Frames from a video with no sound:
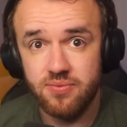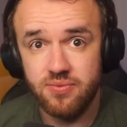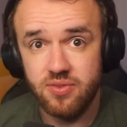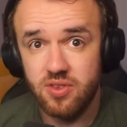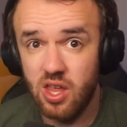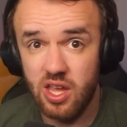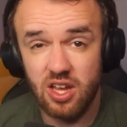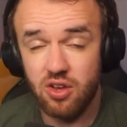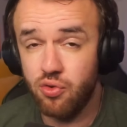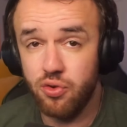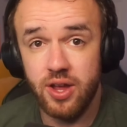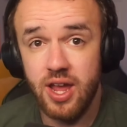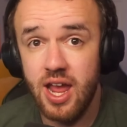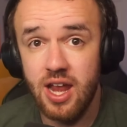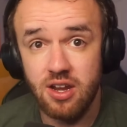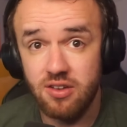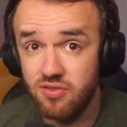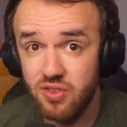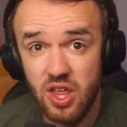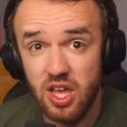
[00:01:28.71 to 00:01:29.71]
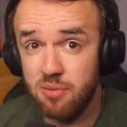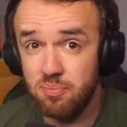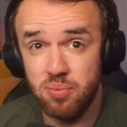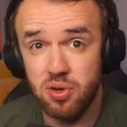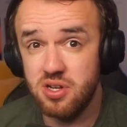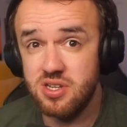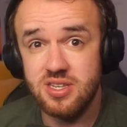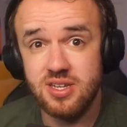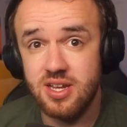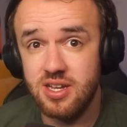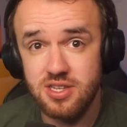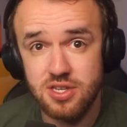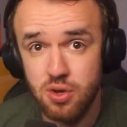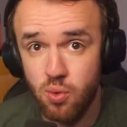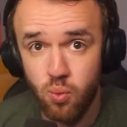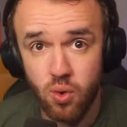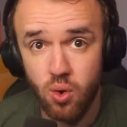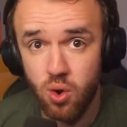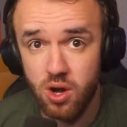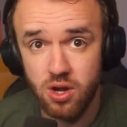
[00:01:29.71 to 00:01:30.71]
Like creative, like Puskas
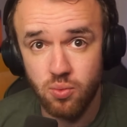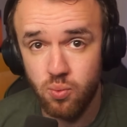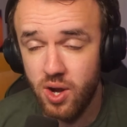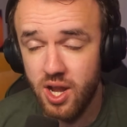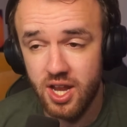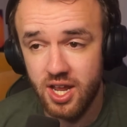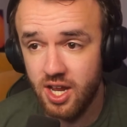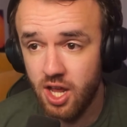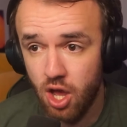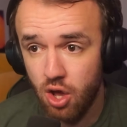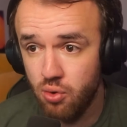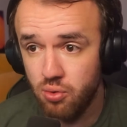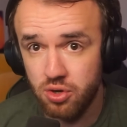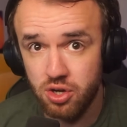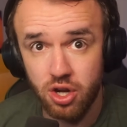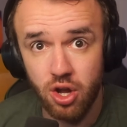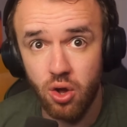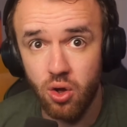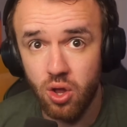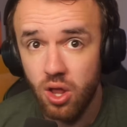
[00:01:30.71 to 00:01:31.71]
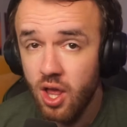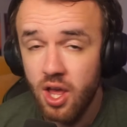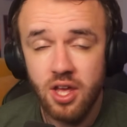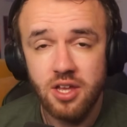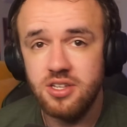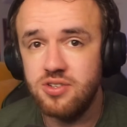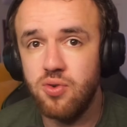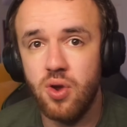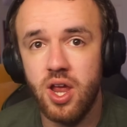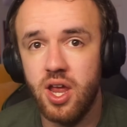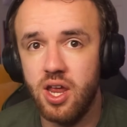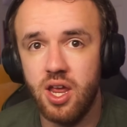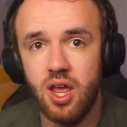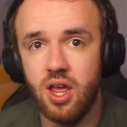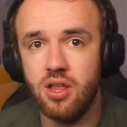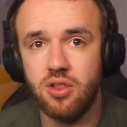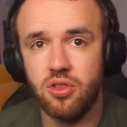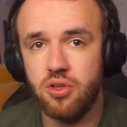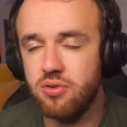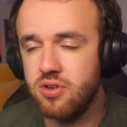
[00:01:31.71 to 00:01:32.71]
award-winning own goal.
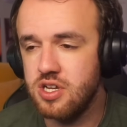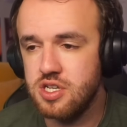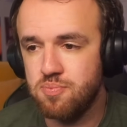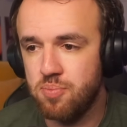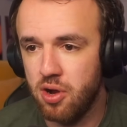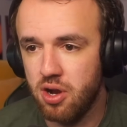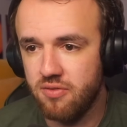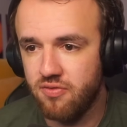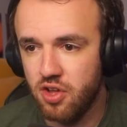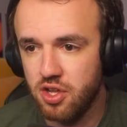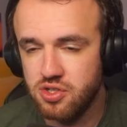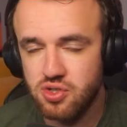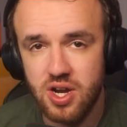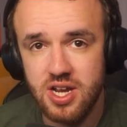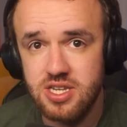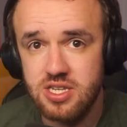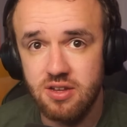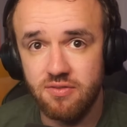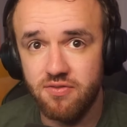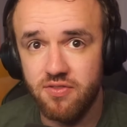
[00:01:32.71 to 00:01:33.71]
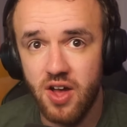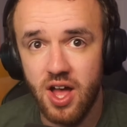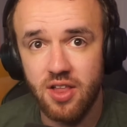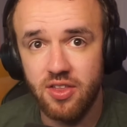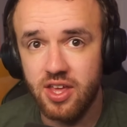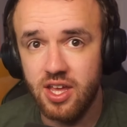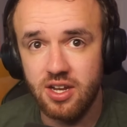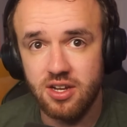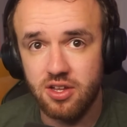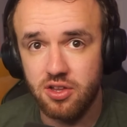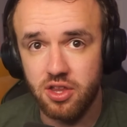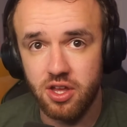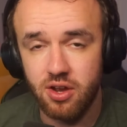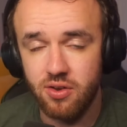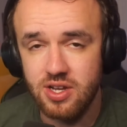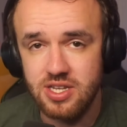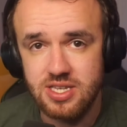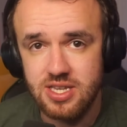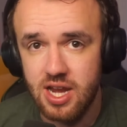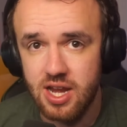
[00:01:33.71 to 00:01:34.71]
Lucas Bergvall tries to volley it clear.
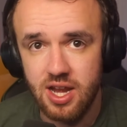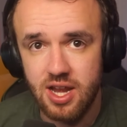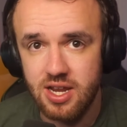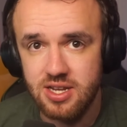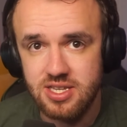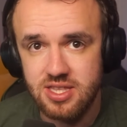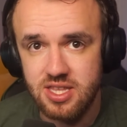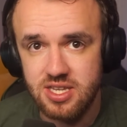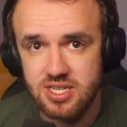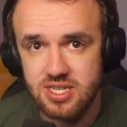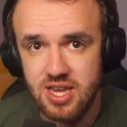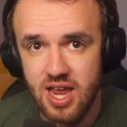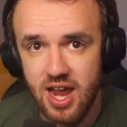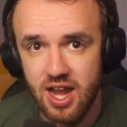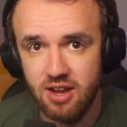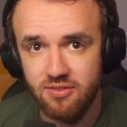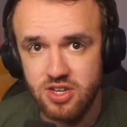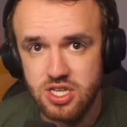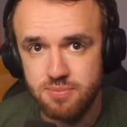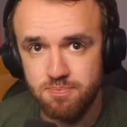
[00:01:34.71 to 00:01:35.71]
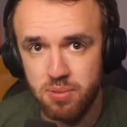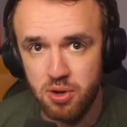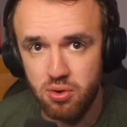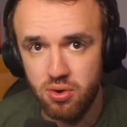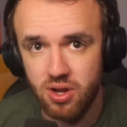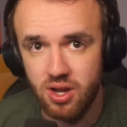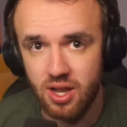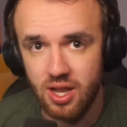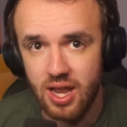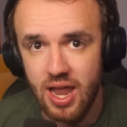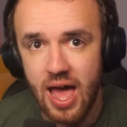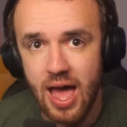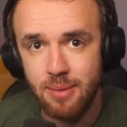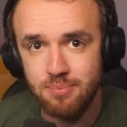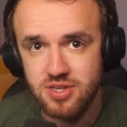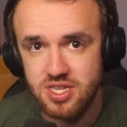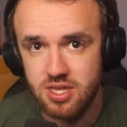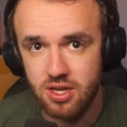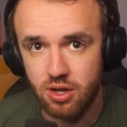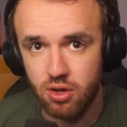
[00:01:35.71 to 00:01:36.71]
Instead, it hits the side of his boot and
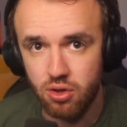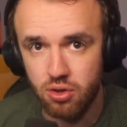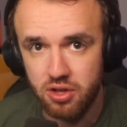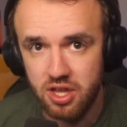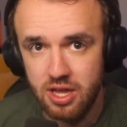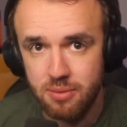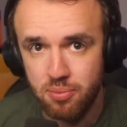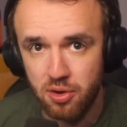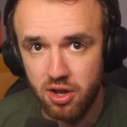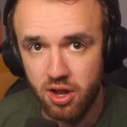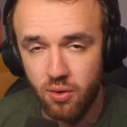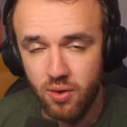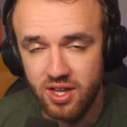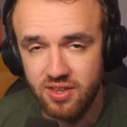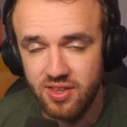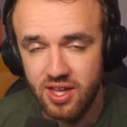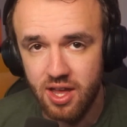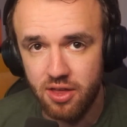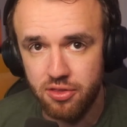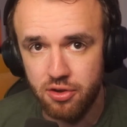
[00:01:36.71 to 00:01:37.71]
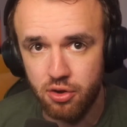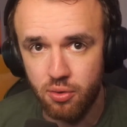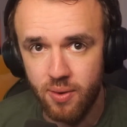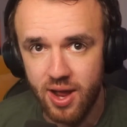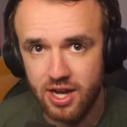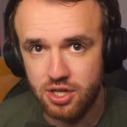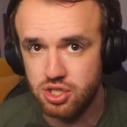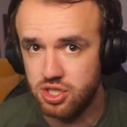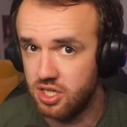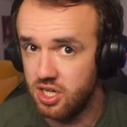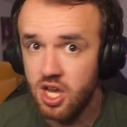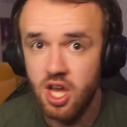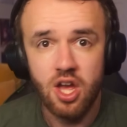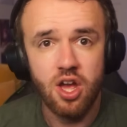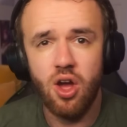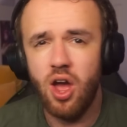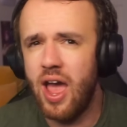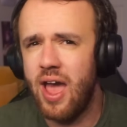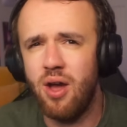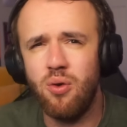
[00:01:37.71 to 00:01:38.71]
lobs the goalkeeper going the other direction.
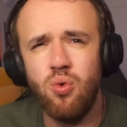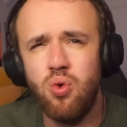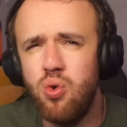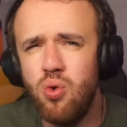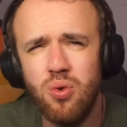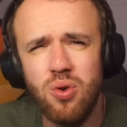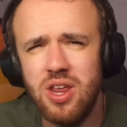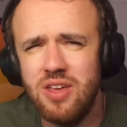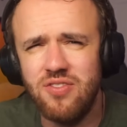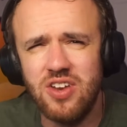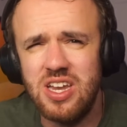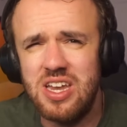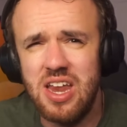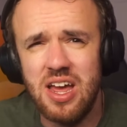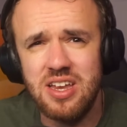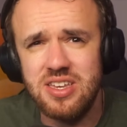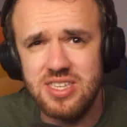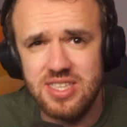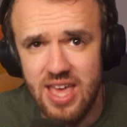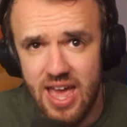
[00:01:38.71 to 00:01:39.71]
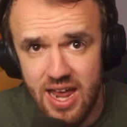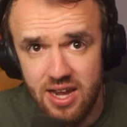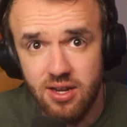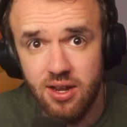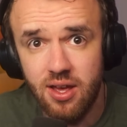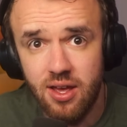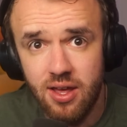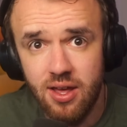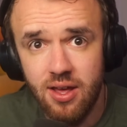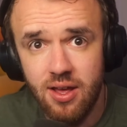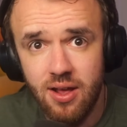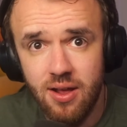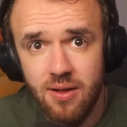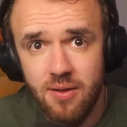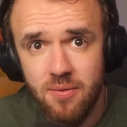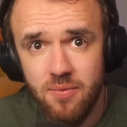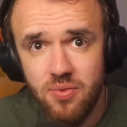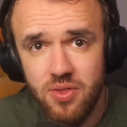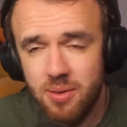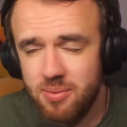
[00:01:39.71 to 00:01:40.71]
Who even does that?
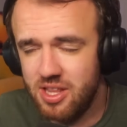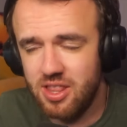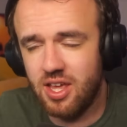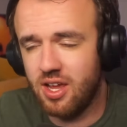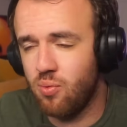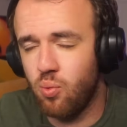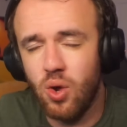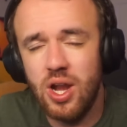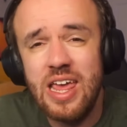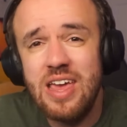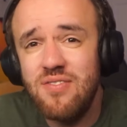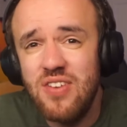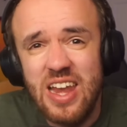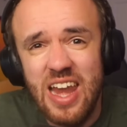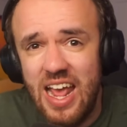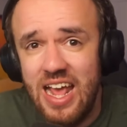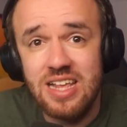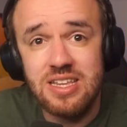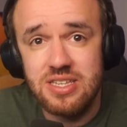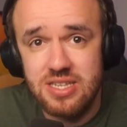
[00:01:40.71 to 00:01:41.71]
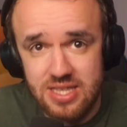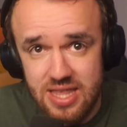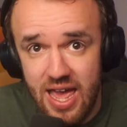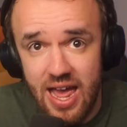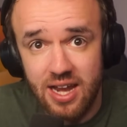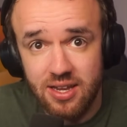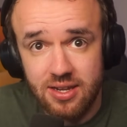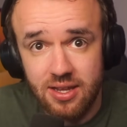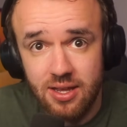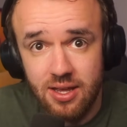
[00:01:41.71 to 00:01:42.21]
What even is that?